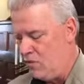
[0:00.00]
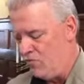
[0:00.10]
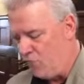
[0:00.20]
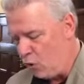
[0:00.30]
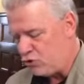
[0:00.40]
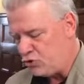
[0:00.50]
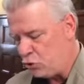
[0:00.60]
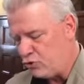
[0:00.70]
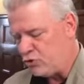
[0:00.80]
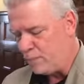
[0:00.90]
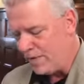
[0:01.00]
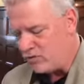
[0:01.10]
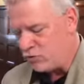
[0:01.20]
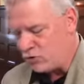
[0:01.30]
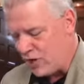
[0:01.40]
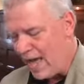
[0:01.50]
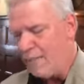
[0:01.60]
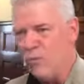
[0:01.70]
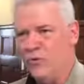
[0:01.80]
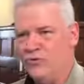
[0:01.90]
The first church, Spencer
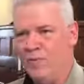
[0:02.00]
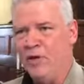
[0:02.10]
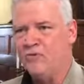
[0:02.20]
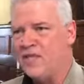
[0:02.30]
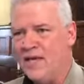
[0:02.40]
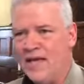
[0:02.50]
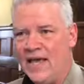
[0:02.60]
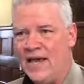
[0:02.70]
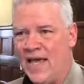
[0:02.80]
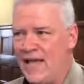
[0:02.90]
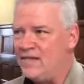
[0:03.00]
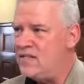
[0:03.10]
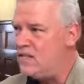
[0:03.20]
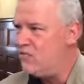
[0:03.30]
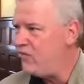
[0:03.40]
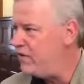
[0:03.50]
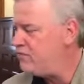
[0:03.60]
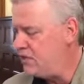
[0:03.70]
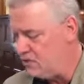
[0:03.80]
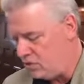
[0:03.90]
Chapel, was built in
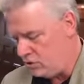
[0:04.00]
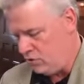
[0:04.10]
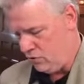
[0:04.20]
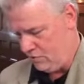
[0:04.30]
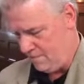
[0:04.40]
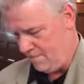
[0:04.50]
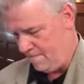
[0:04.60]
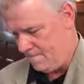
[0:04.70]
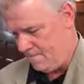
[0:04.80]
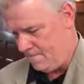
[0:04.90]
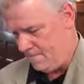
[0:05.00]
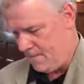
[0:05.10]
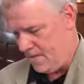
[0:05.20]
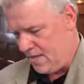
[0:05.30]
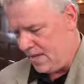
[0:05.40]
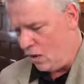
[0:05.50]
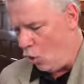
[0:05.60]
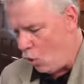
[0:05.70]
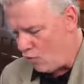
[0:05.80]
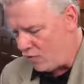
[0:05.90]
1852. And
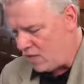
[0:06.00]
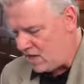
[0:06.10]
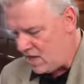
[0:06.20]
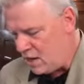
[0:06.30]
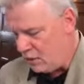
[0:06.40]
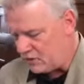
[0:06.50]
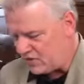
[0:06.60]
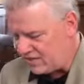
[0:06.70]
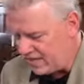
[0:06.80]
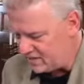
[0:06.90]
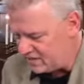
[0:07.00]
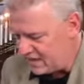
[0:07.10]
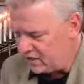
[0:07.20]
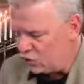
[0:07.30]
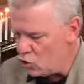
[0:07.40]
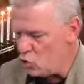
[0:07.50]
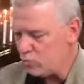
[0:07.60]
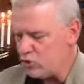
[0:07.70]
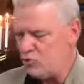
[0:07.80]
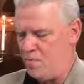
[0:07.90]
over the years since then,
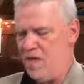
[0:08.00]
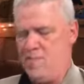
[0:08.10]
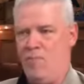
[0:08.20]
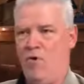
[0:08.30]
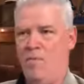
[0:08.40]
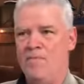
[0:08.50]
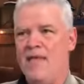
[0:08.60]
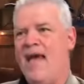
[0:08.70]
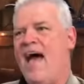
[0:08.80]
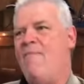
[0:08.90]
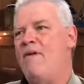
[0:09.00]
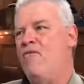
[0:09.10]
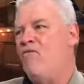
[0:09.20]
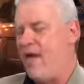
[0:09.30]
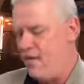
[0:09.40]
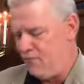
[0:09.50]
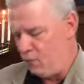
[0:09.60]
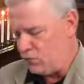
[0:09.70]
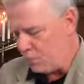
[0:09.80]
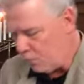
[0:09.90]
numerous people have been
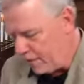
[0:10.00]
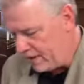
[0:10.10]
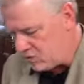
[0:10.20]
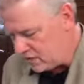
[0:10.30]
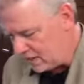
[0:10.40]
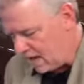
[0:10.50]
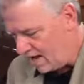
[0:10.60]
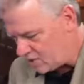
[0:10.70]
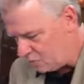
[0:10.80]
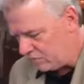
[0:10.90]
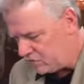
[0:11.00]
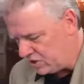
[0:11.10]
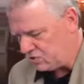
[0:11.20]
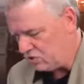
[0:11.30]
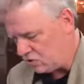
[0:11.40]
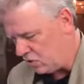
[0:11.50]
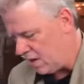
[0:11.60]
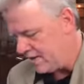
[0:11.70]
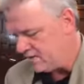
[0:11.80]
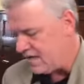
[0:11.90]
faithful to preach the gospel of Jesus
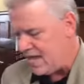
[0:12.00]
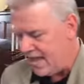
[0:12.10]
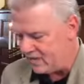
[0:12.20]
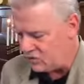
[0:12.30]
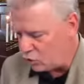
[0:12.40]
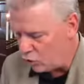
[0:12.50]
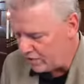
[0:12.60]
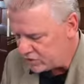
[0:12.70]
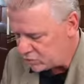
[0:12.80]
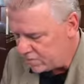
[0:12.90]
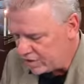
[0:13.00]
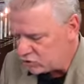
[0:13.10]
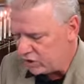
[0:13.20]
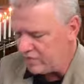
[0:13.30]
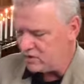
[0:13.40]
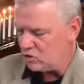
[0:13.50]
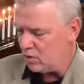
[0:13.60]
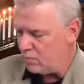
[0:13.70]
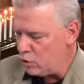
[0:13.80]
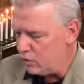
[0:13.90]
Christ and serve his mission in this
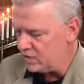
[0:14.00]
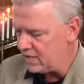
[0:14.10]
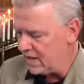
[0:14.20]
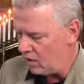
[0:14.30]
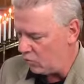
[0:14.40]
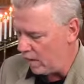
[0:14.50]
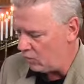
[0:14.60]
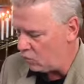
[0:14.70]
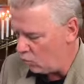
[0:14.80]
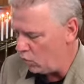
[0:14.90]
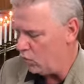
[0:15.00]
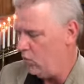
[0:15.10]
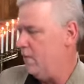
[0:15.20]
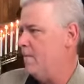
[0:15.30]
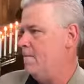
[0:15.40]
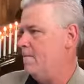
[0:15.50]
community and around the world.